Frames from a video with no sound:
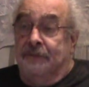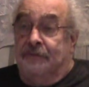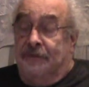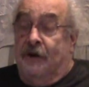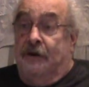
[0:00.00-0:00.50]

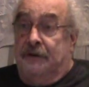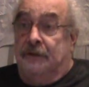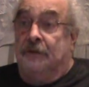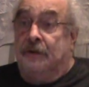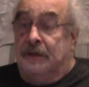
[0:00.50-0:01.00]
Florida
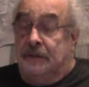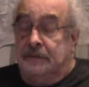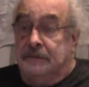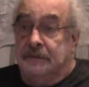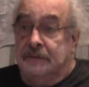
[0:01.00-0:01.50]

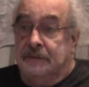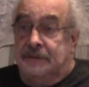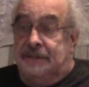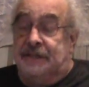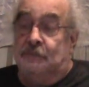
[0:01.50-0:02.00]
law
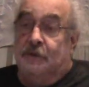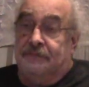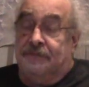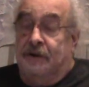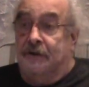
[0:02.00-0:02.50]
to see what
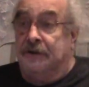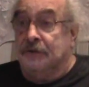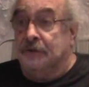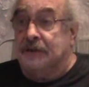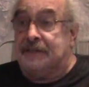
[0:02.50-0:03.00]
Florida
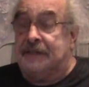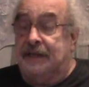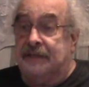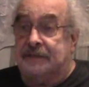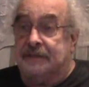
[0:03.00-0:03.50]
law
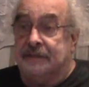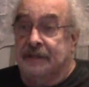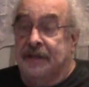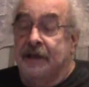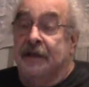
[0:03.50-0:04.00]
says?
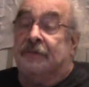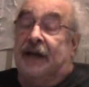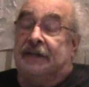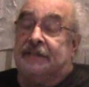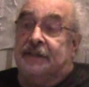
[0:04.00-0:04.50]

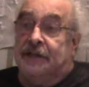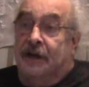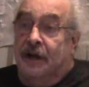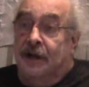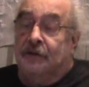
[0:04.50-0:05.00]
That's the
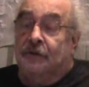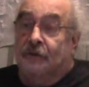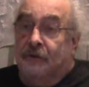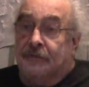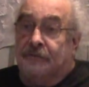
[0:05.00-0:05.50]

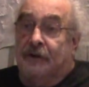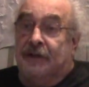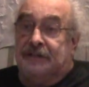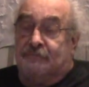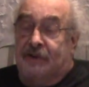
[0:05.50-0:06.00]

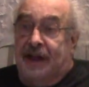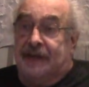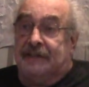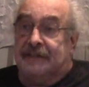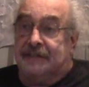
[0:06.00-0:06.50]
unauthorized
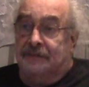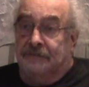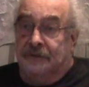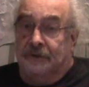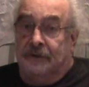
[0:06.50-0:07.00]
practice
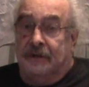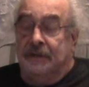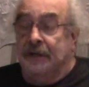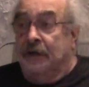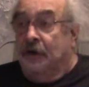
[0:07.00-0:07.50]
of
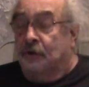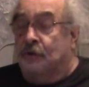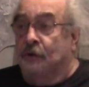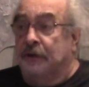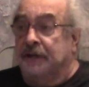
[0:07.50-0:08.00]
law,
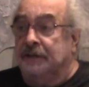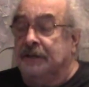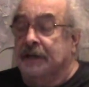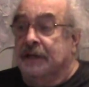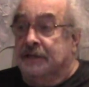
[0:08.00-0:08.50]
according
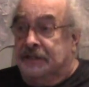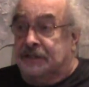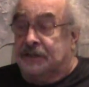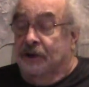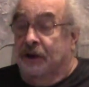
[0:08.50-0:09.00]
to
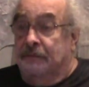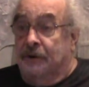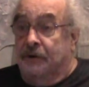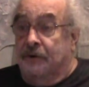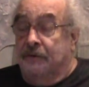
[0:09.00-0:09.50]

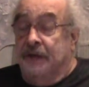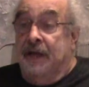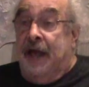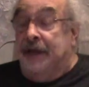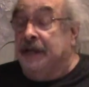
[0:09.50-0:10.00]
Scarborough.
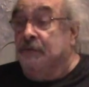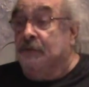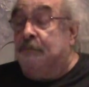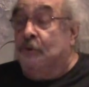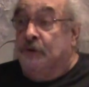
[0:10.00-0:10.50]
And he
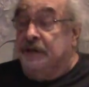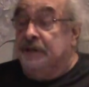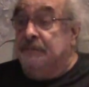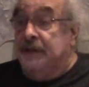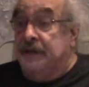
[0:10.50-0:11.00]

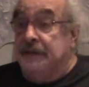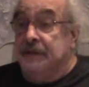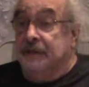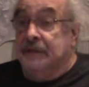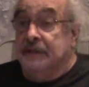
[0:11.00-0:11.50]
reported me
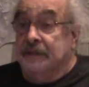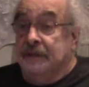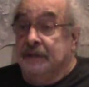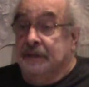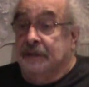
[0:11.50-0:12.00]

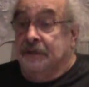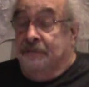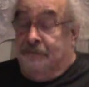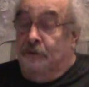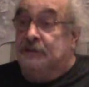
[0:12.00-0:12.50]

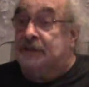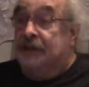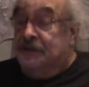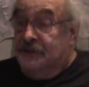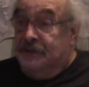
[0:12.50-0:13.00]

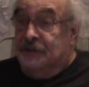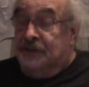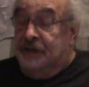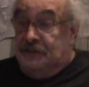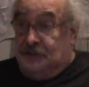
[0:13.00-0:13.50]
first to the
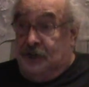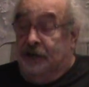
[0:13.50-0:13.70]
judge,